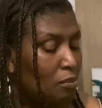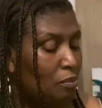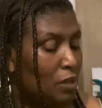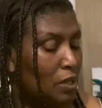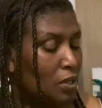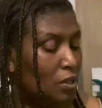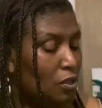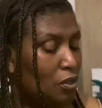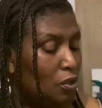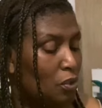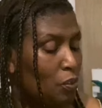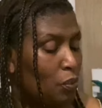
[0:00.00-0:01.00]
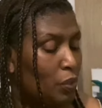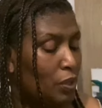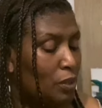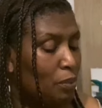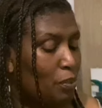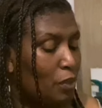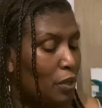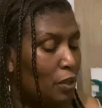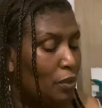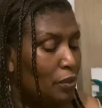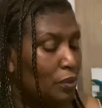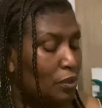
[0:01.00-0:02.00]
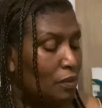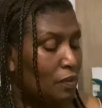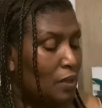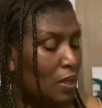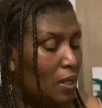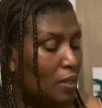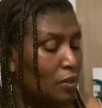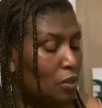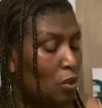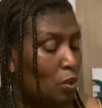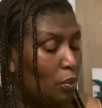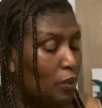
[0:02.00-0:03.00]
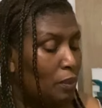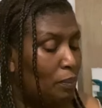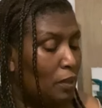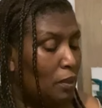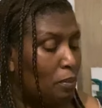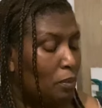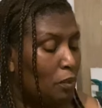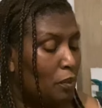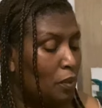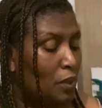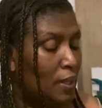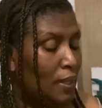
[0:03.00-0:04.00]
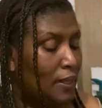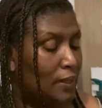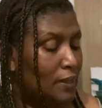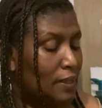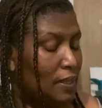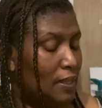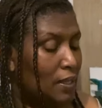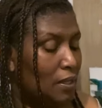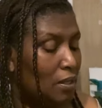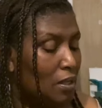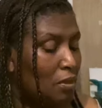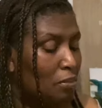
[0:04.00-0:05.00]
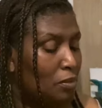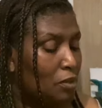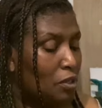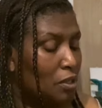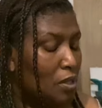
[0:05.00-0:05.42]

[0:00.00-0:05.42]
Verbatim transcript: mixed with the prayers of God's holy people ascended up to